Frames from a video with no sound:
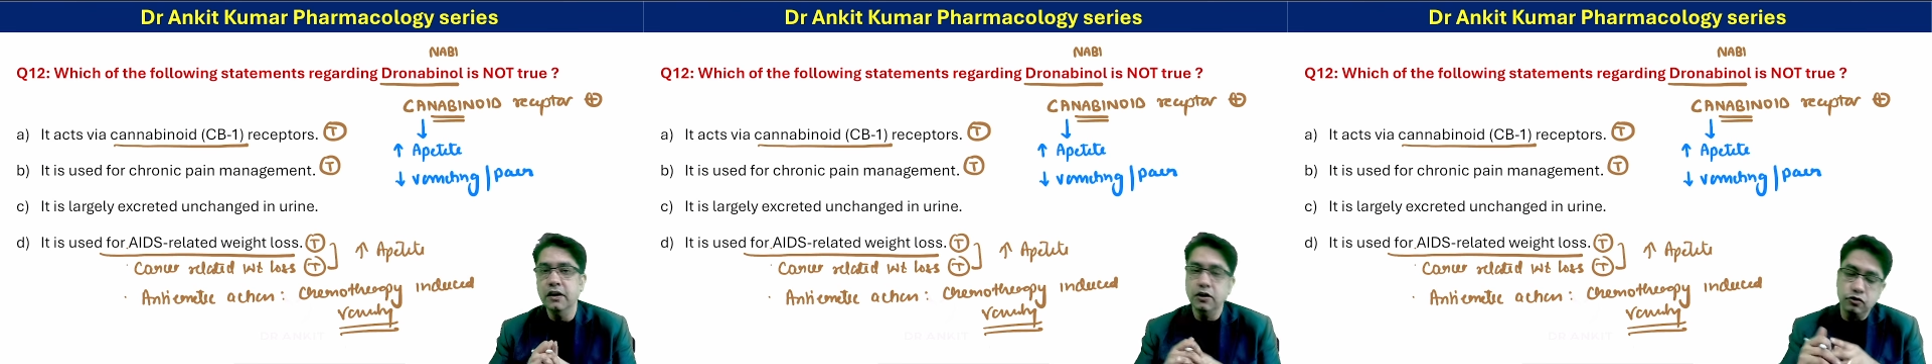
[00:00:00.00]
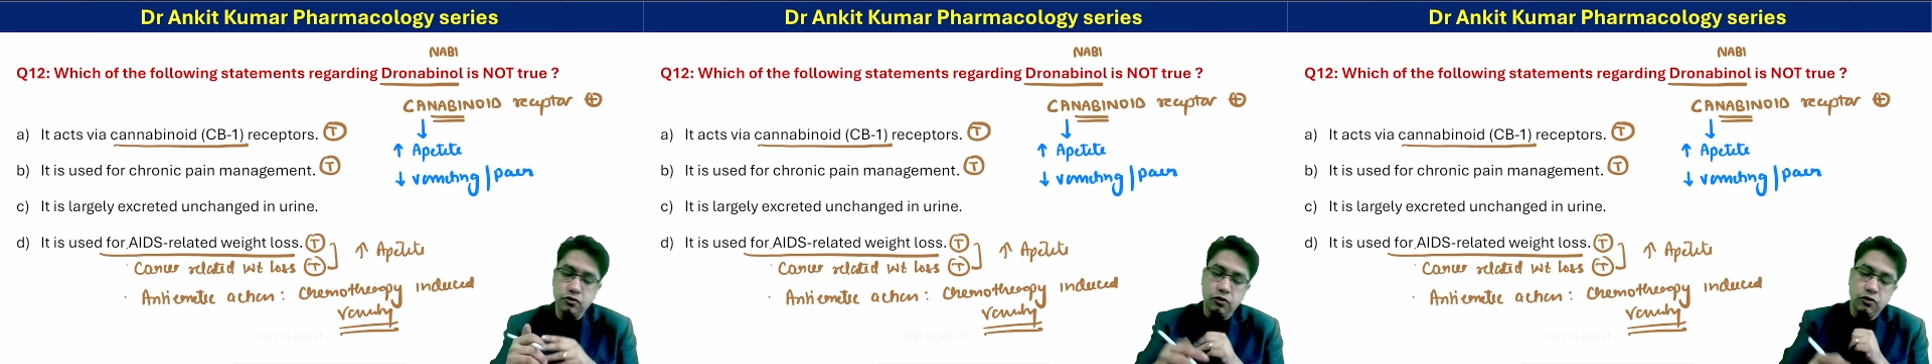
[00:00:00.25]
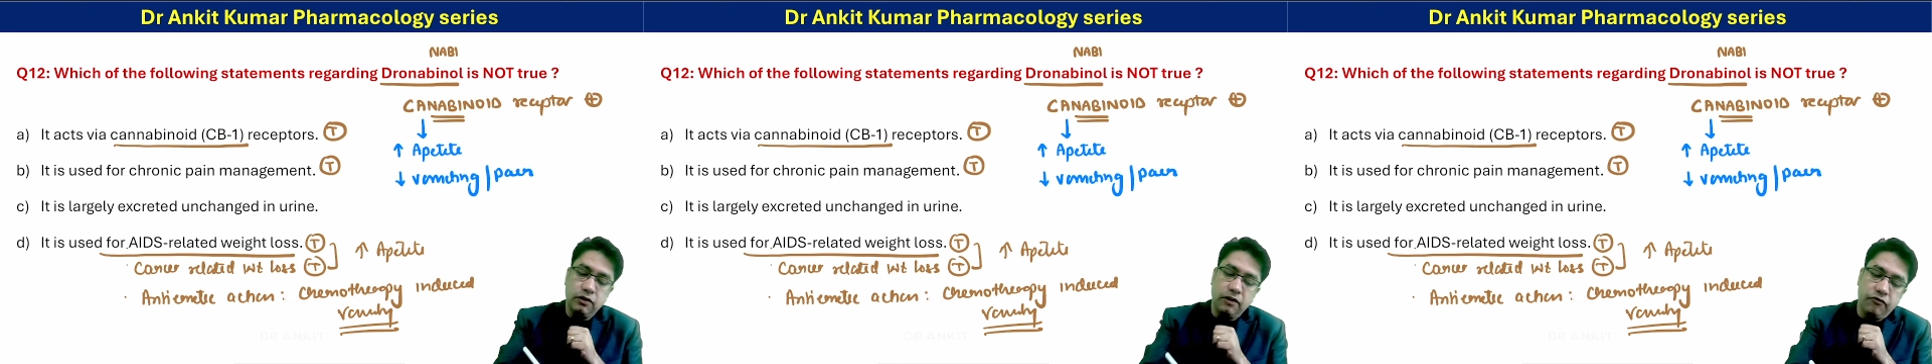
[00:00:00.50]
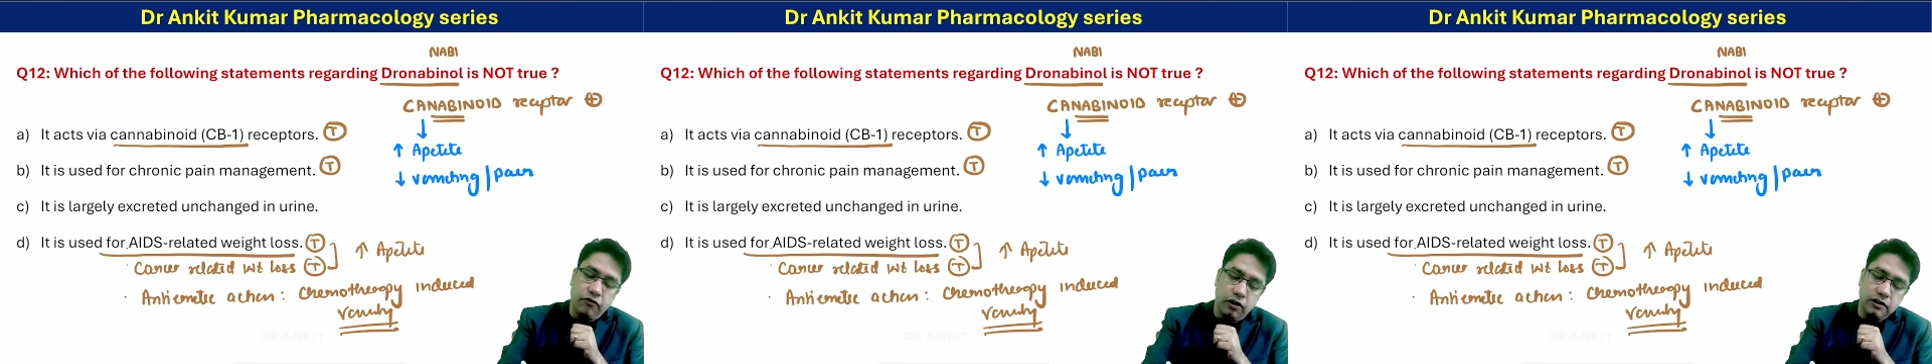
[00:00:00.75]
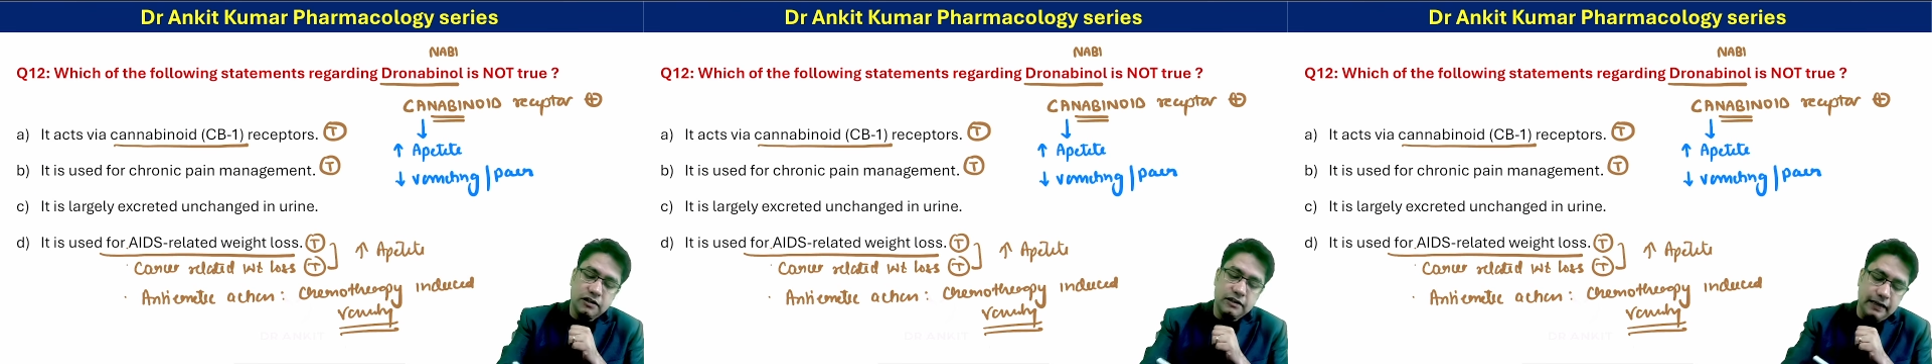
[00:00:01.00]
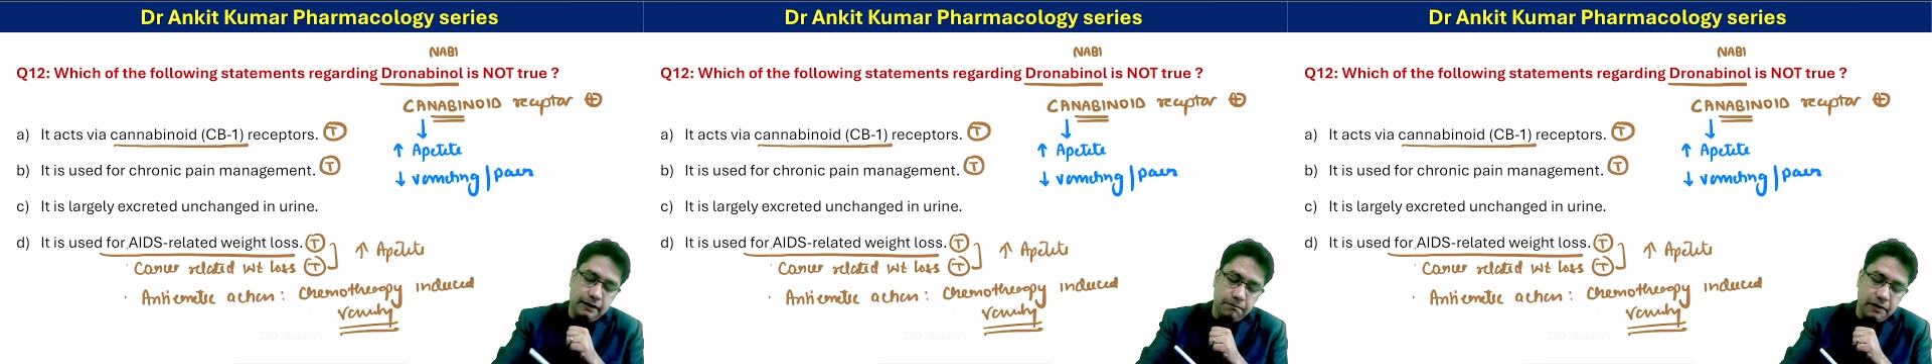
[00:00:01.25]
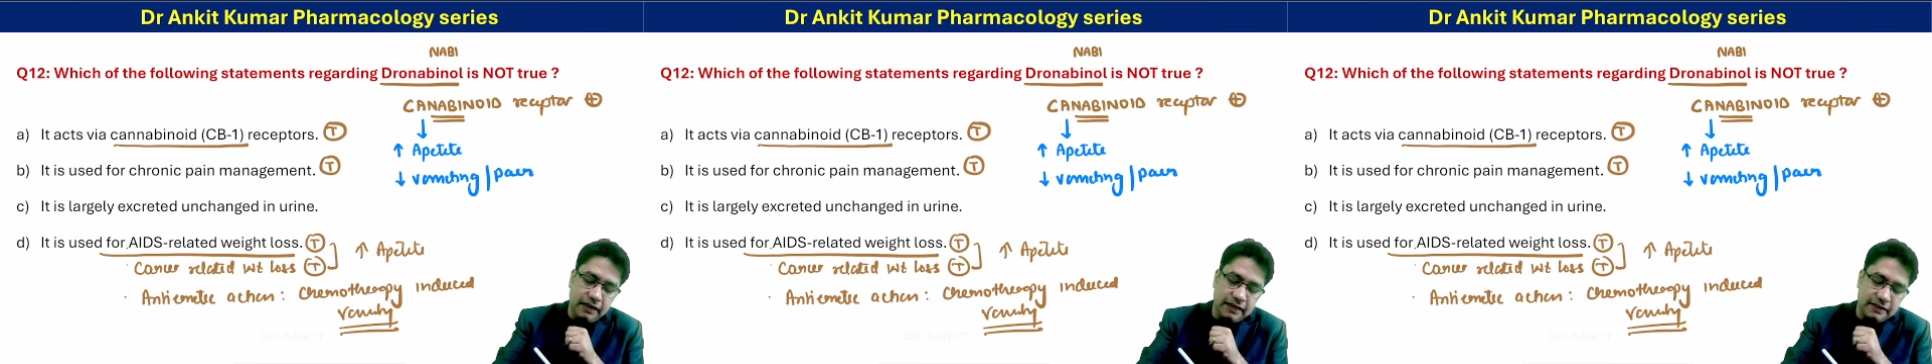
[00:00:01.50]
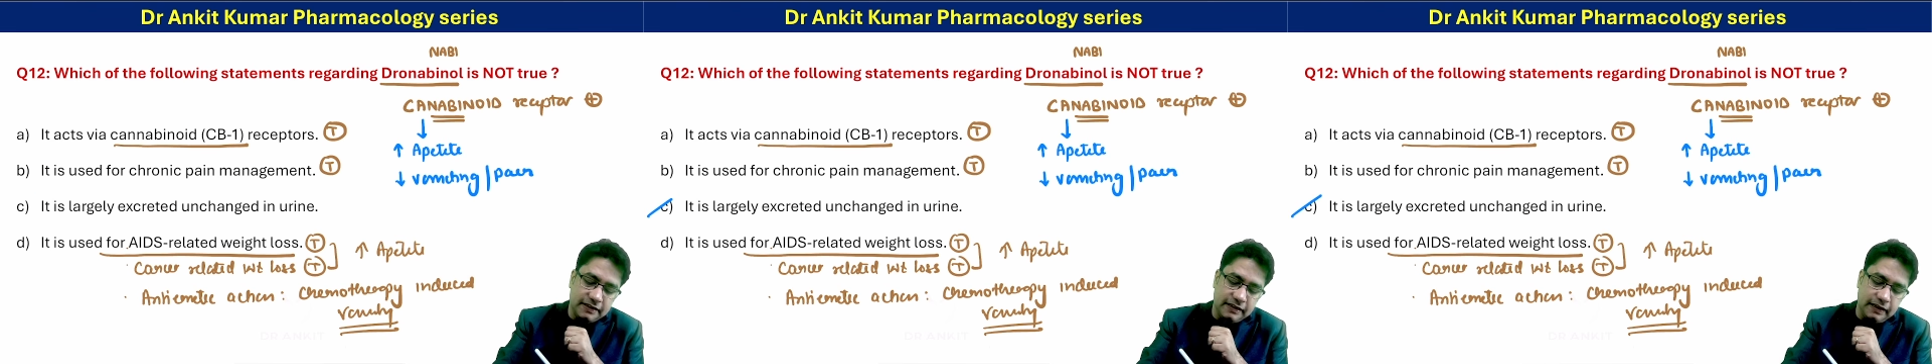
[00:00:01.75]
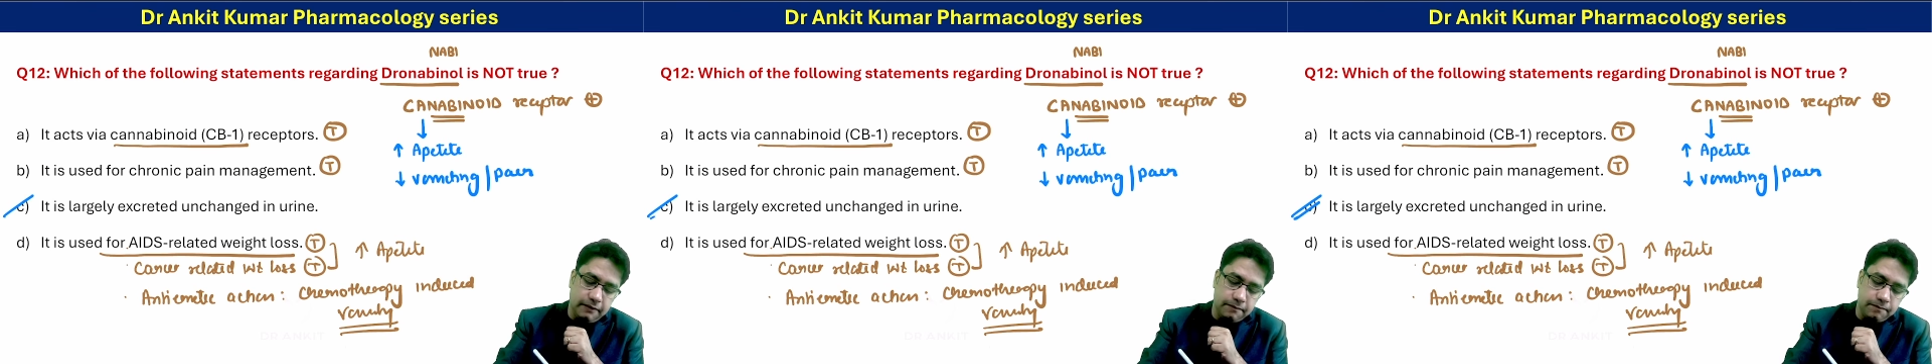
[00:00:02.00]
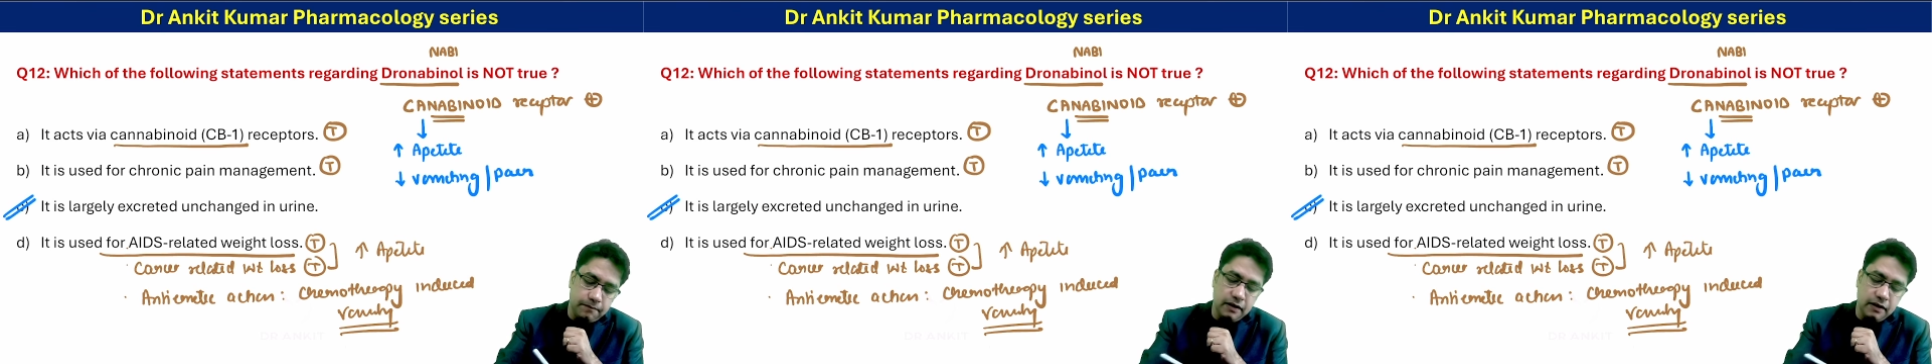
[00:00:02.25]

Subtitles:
So the false statement is C.